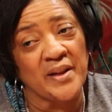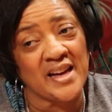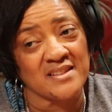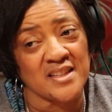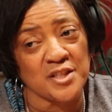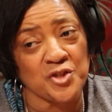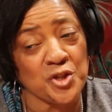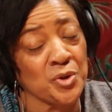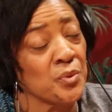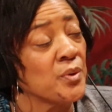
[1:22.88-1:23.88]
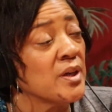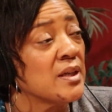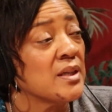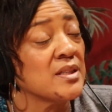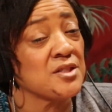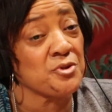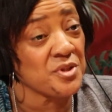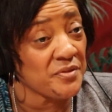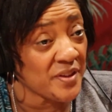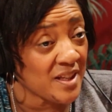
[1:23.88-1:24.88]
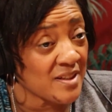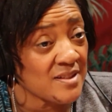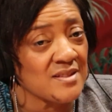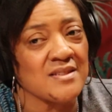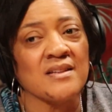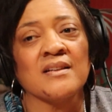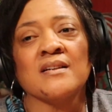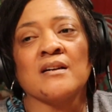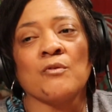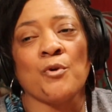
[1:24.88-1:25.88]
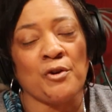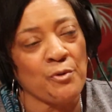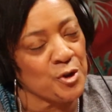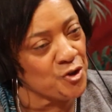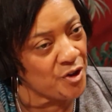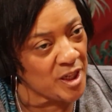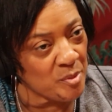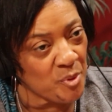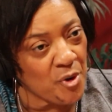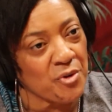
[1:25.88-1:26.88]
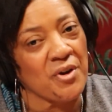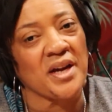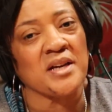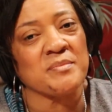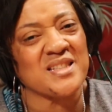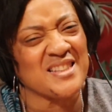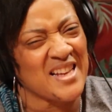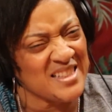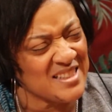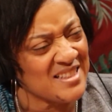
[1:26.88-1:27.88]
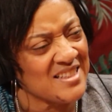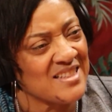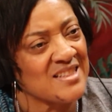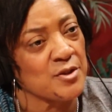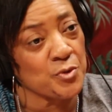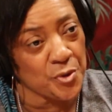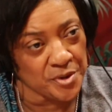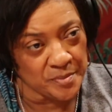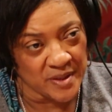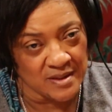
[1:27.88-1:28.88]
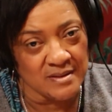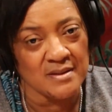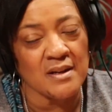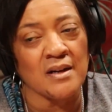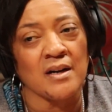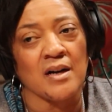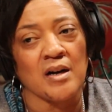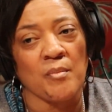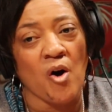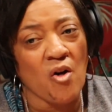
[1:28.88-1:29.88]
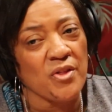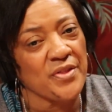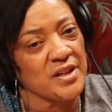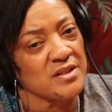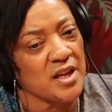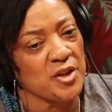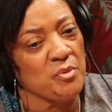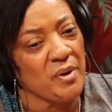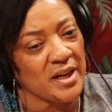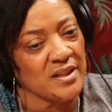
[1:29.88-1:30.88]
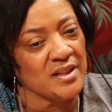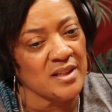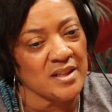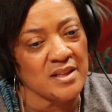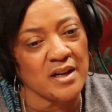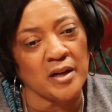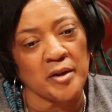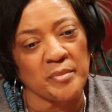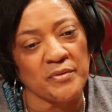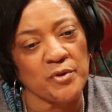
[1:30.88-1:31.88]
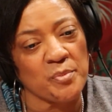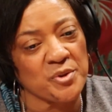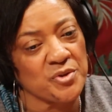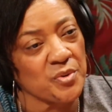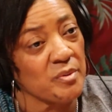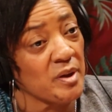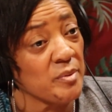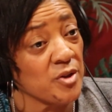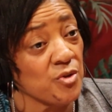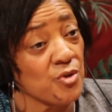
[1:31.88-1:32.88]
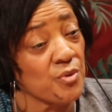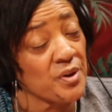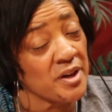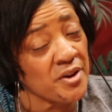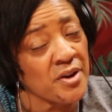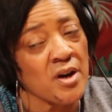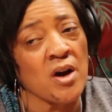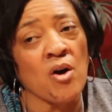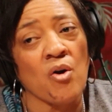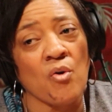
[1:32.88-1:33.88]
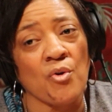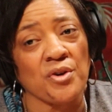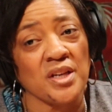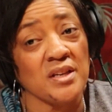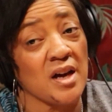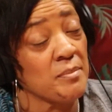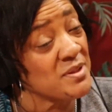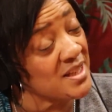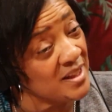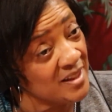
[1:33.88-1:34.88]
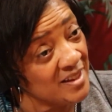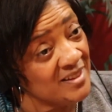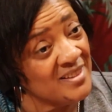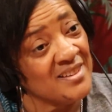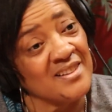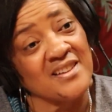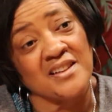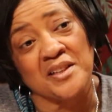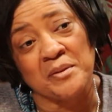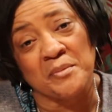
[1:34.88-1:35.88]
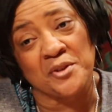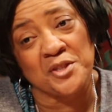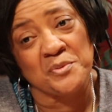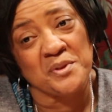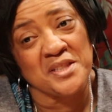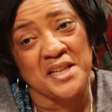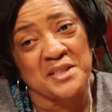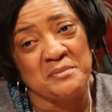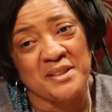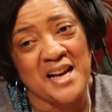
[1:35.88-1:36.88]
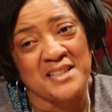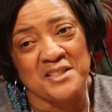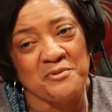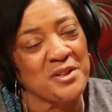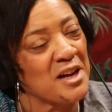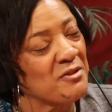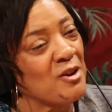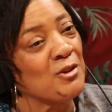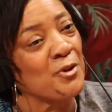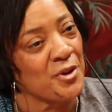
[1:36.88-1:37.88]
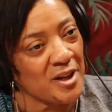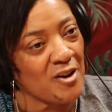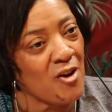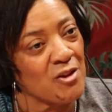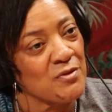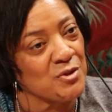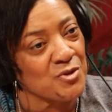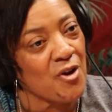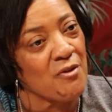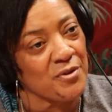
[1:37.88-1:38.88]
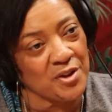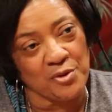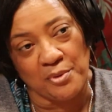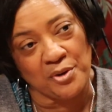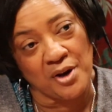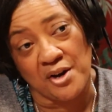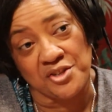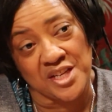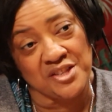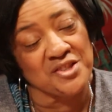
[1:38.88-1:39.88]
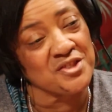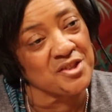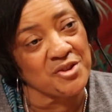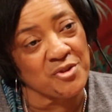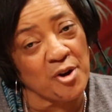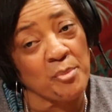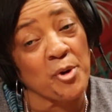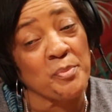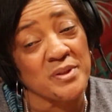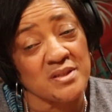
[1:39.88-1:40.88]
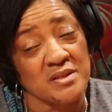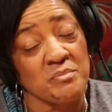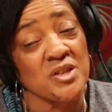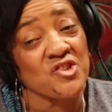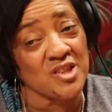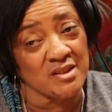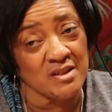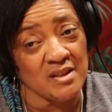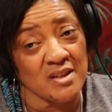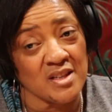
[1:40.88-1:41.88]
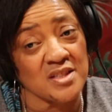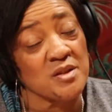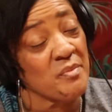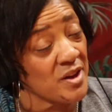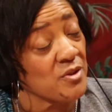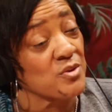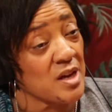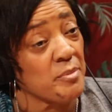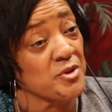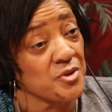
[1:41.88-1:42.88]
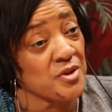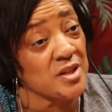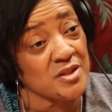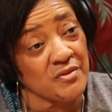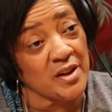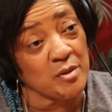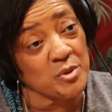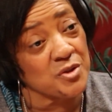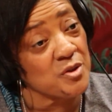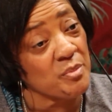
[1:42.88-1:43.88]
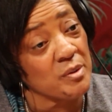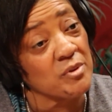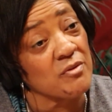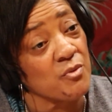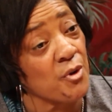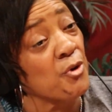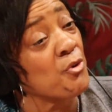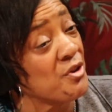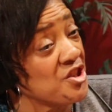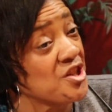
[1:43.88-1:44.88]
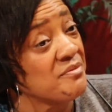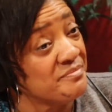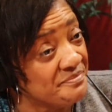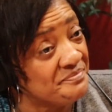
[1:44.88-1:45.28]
access to certificates, workforce training programs, licenses, endorsements, all the things that you might need if you're pursuing maybe a new career or need upskilling or just want to take some classes for lifelong learning. All of those are offered at the Roanoke Higher Education Center, and our purpose and mission is to make those opportunities available to the people of the Roanoke region.